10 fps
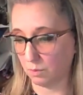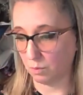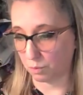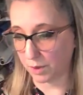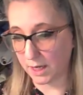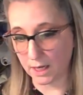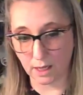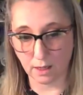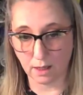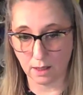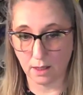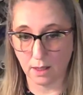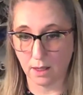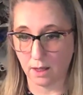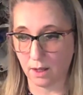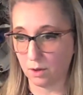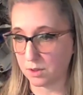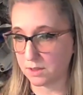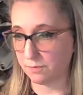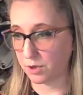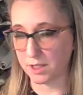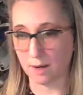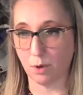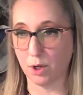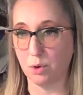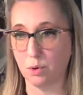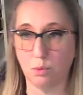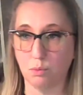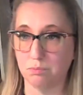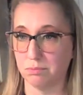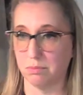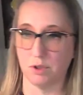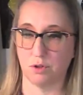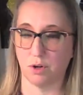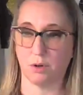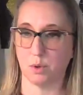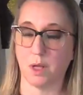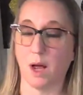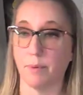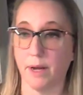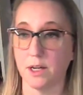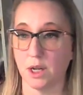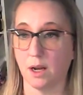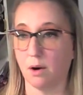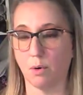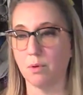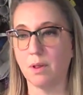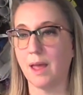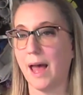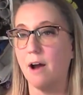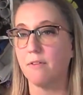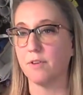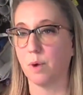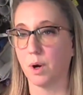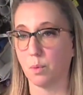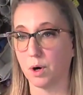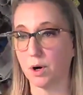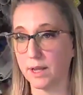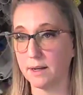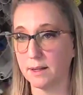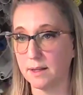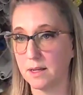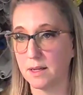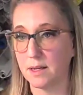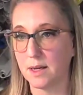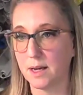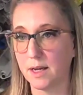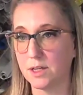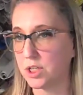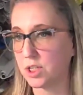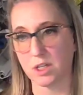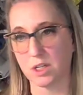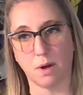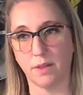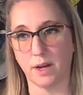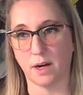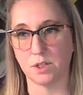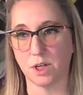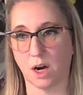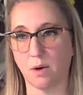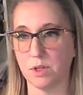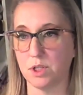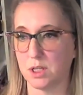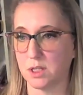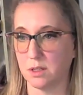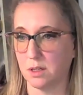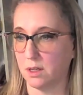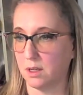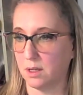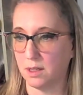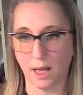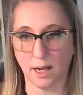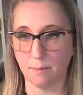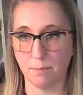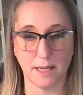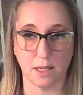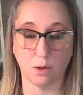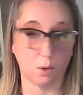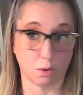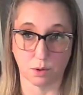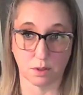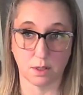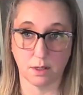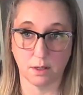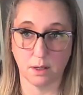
reading for someone who struggles with comprehension, or however you want to word it, and just start small there. Start with just getting basic goals.